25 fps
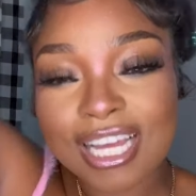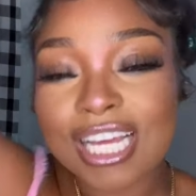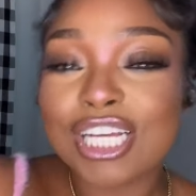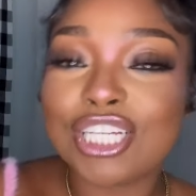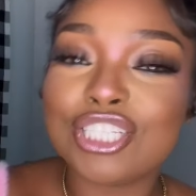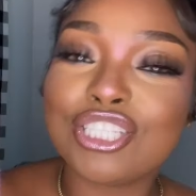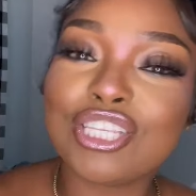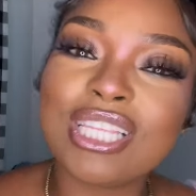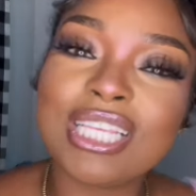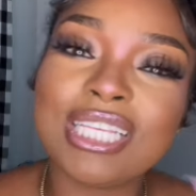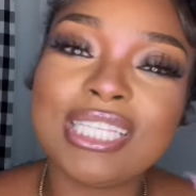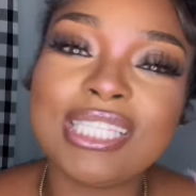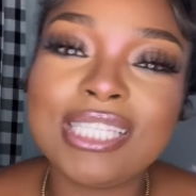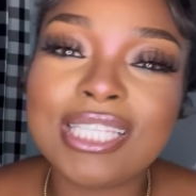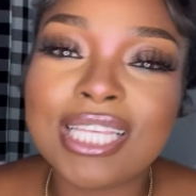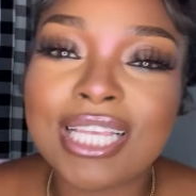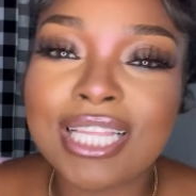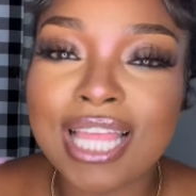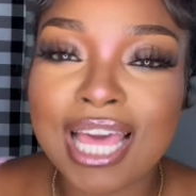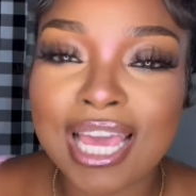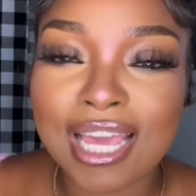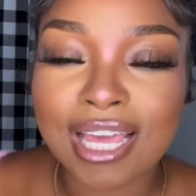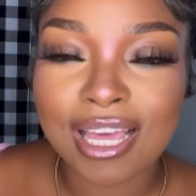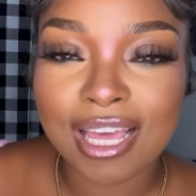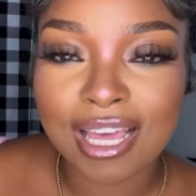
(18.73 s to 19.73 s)
So this is a
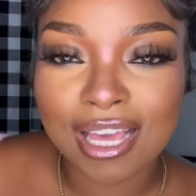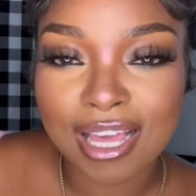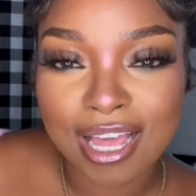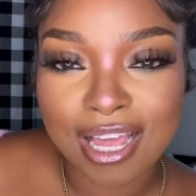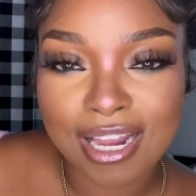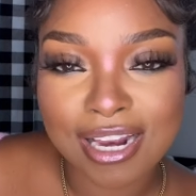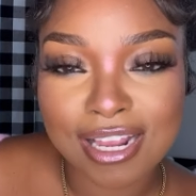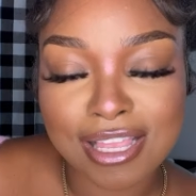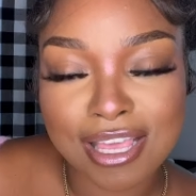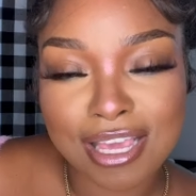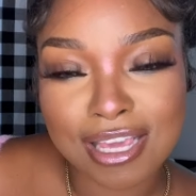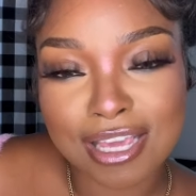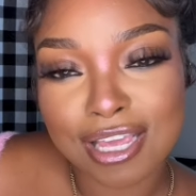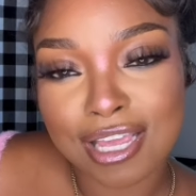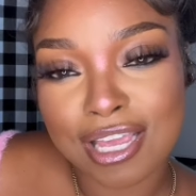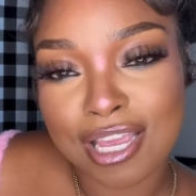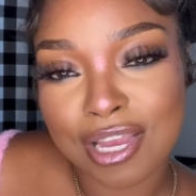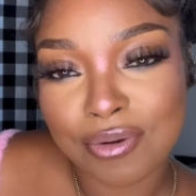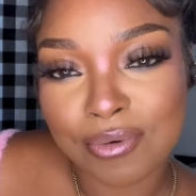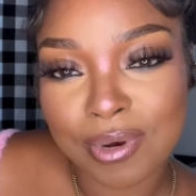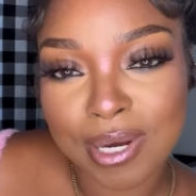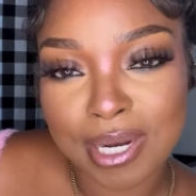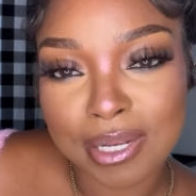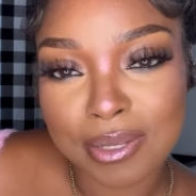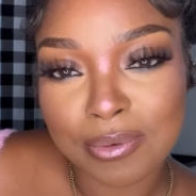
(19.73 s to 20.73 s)
kind of like a get
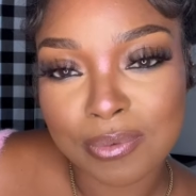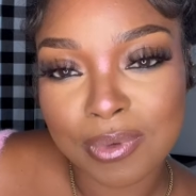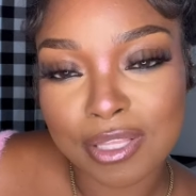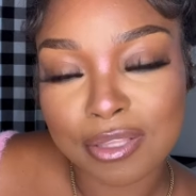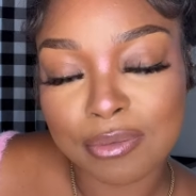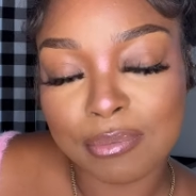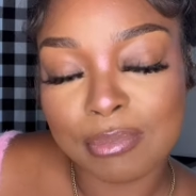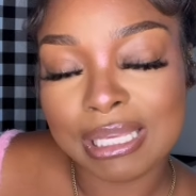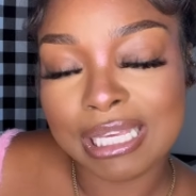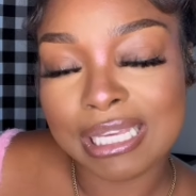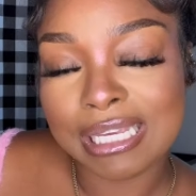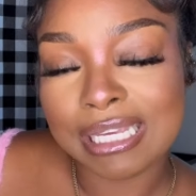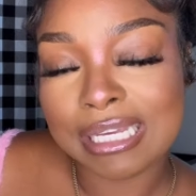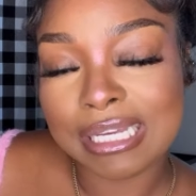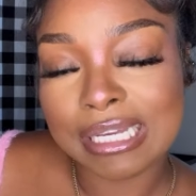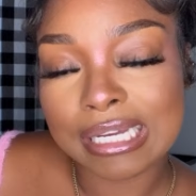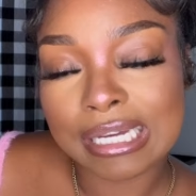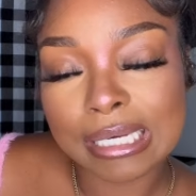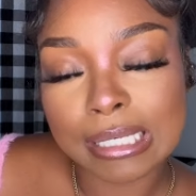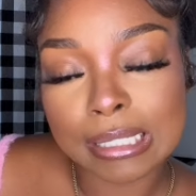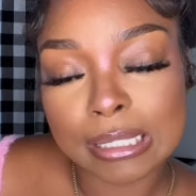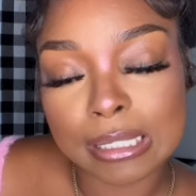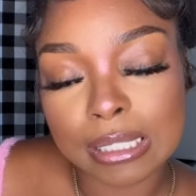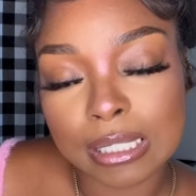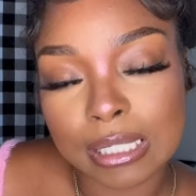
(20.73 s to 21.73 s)
ready with me
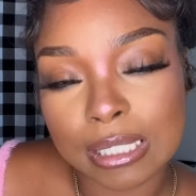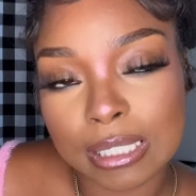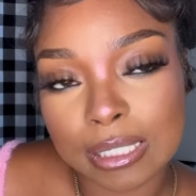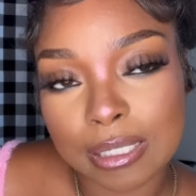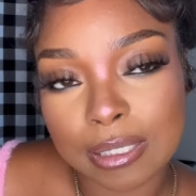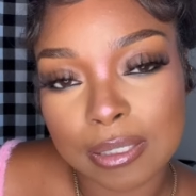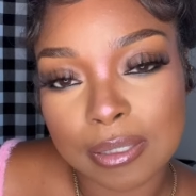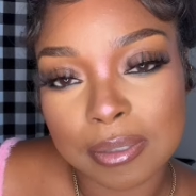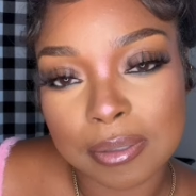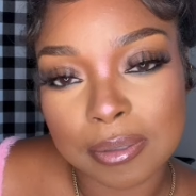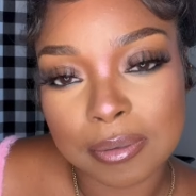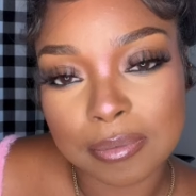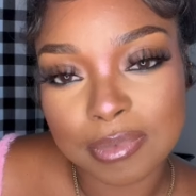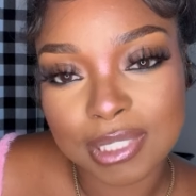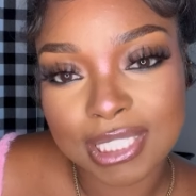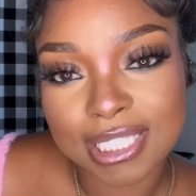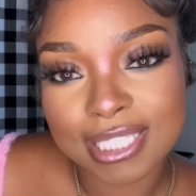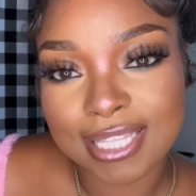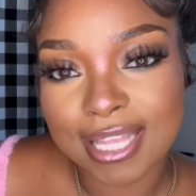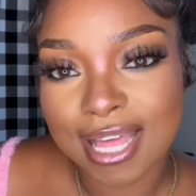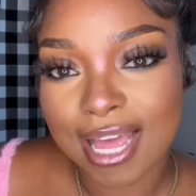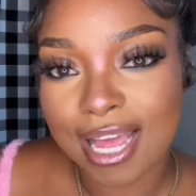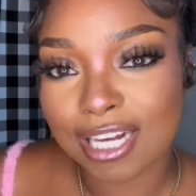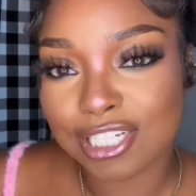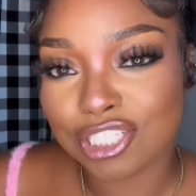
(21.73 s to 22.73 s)

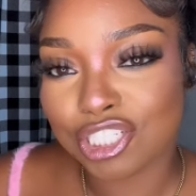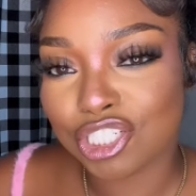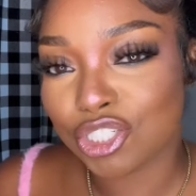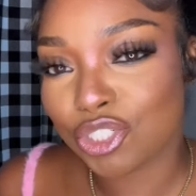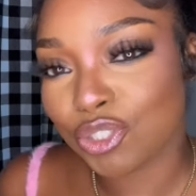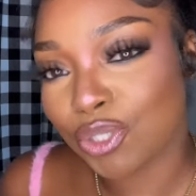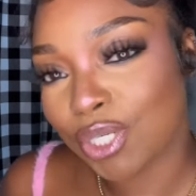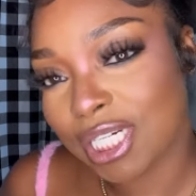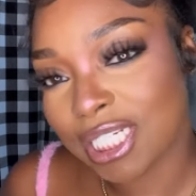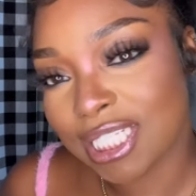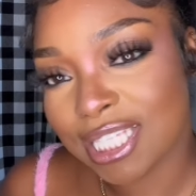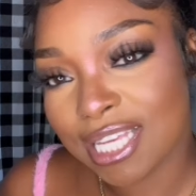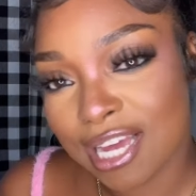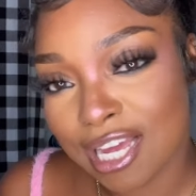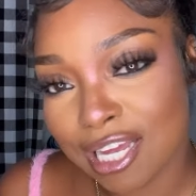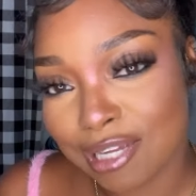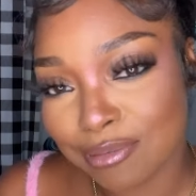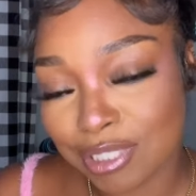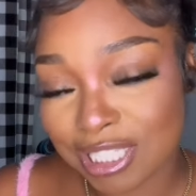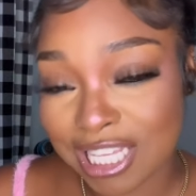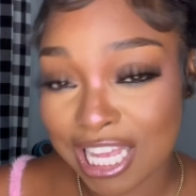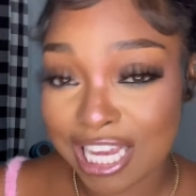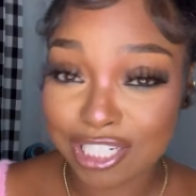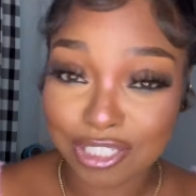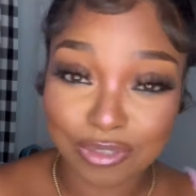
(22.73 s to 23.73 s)
slash story time
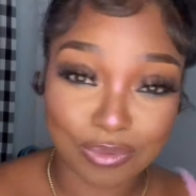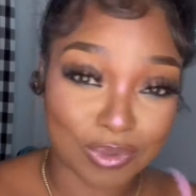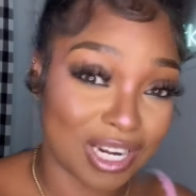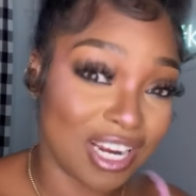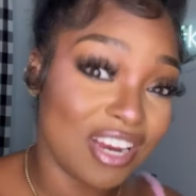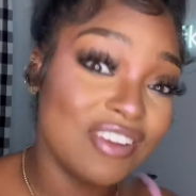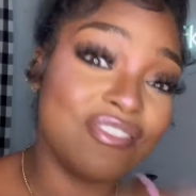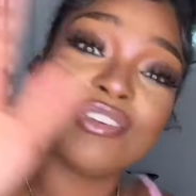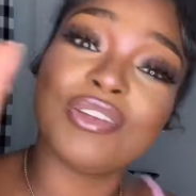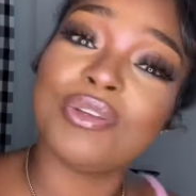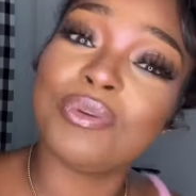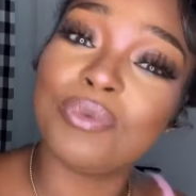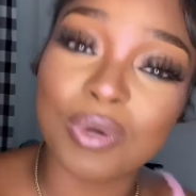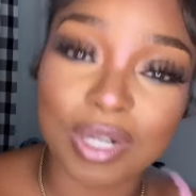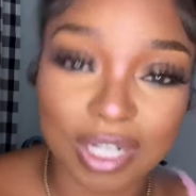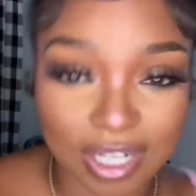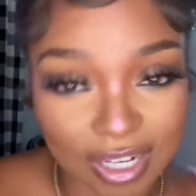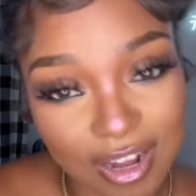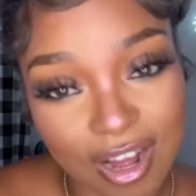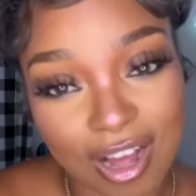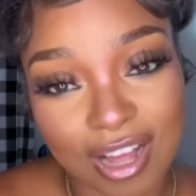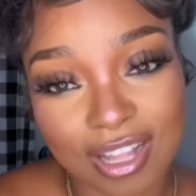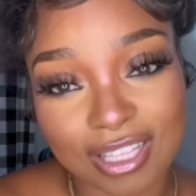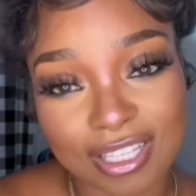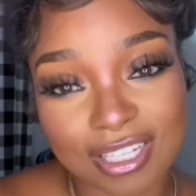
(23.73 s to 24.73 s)
slash whatever you want to
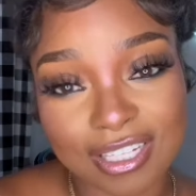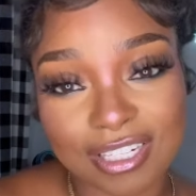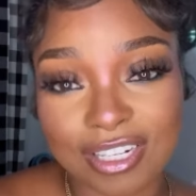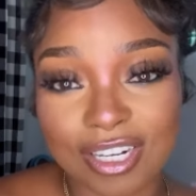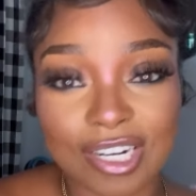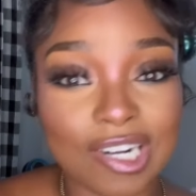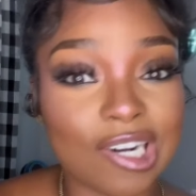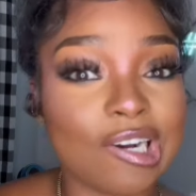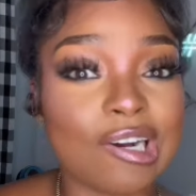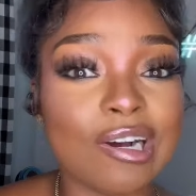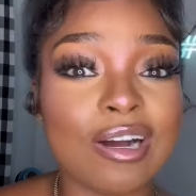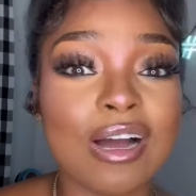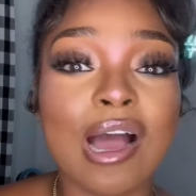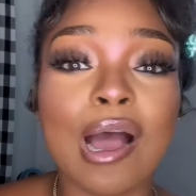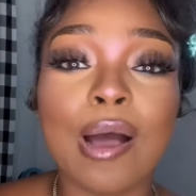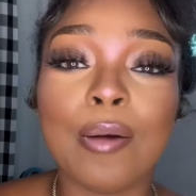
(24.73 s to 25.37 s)
call it, girl.